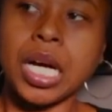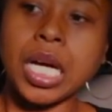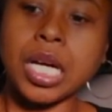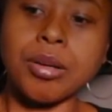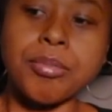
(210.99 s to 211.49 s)

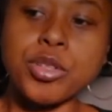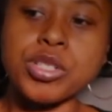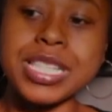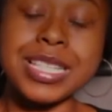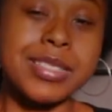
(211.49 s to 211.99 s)

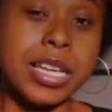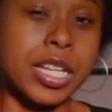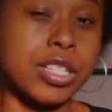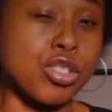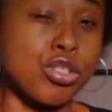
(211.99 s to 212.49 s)
There's things
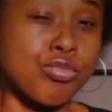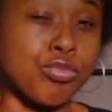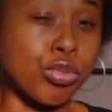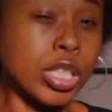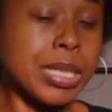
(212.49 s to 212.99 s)
that can
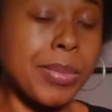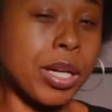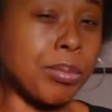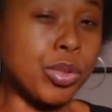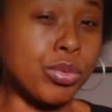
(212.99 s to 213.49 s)
really
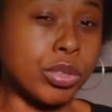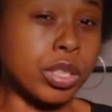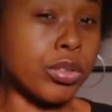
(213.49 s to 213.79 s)
make a moon really,